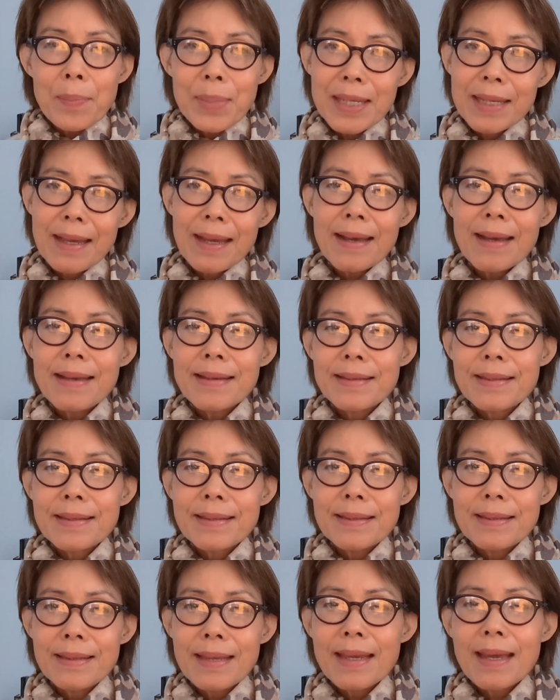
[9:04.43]

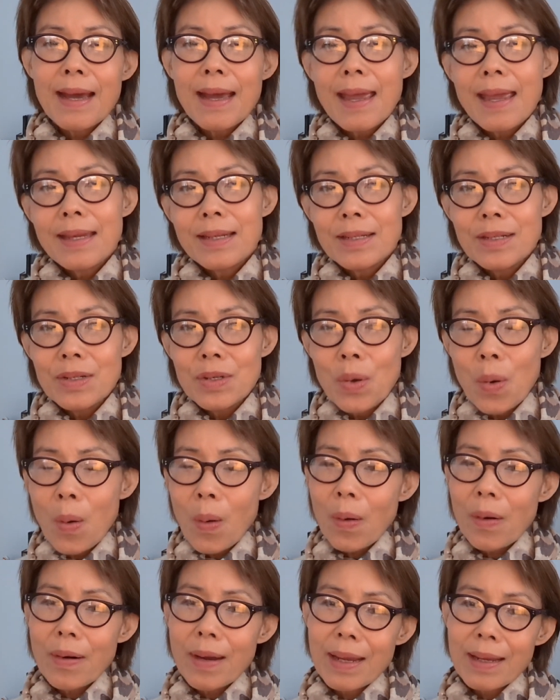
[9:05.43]
because they are
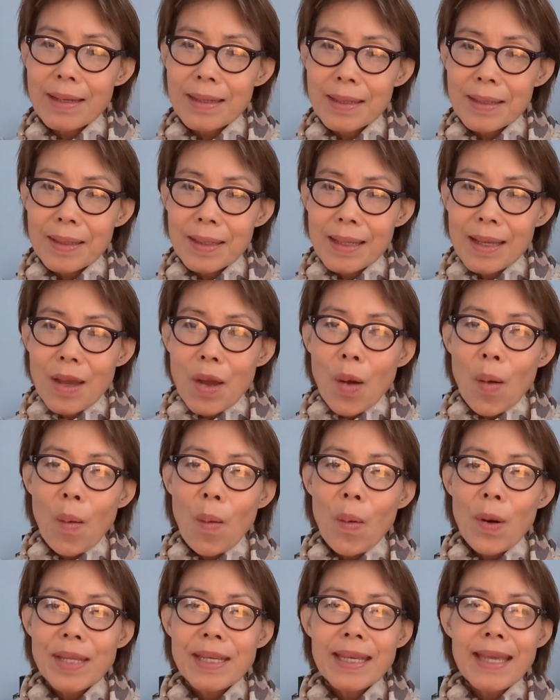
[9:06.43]
ignoring
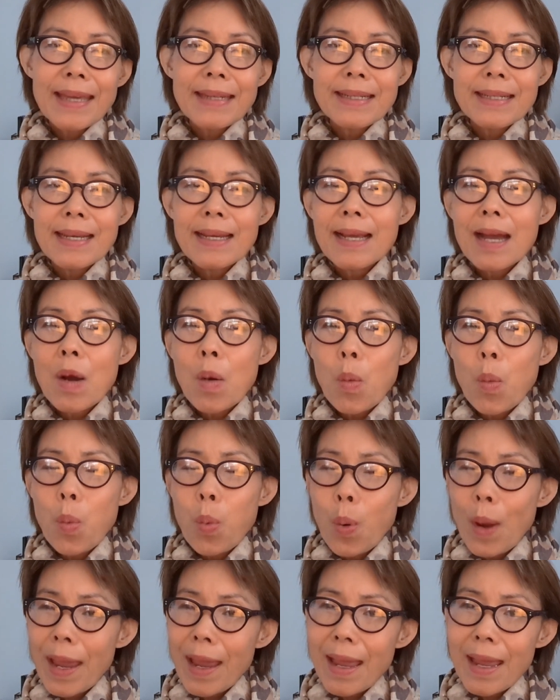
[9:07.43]
or getting
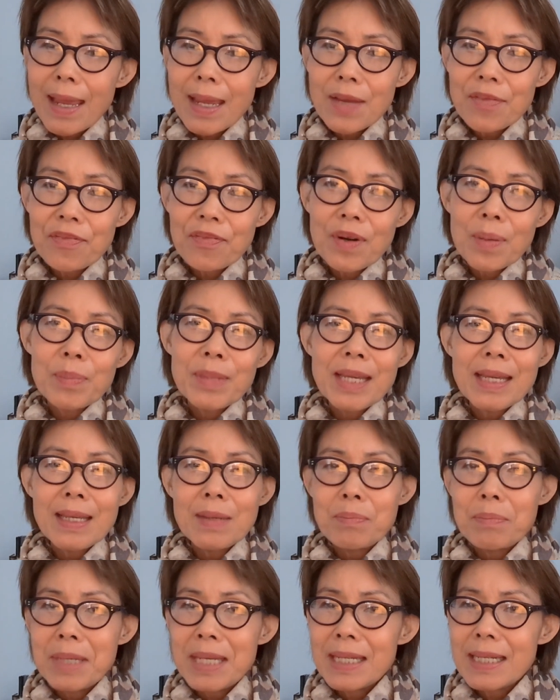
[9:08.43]
away from
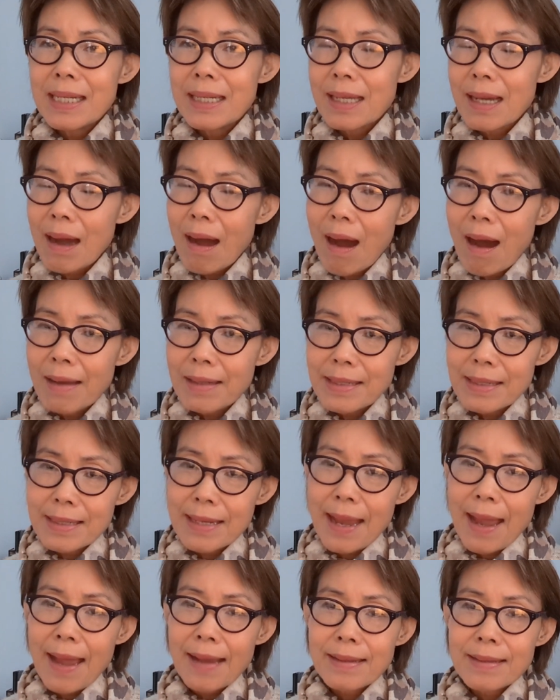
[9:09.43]
the immediate
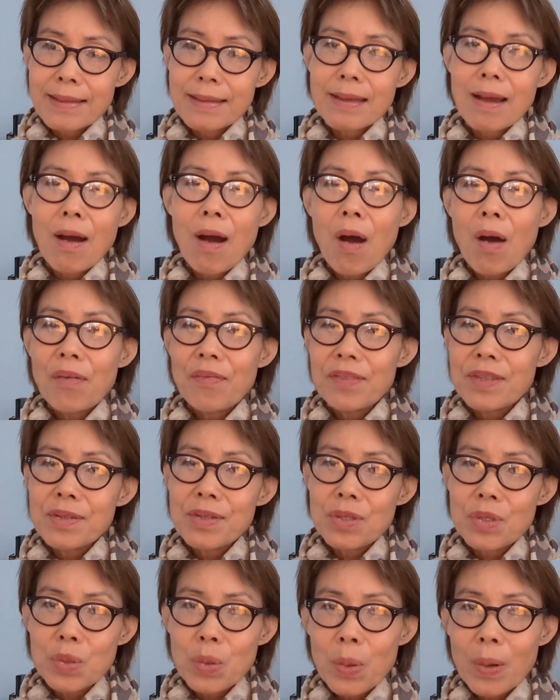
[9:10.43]
context of
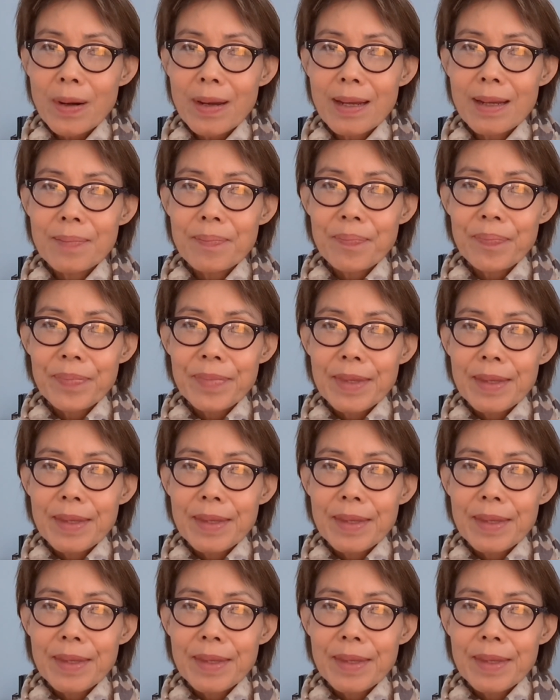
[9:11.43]
the story.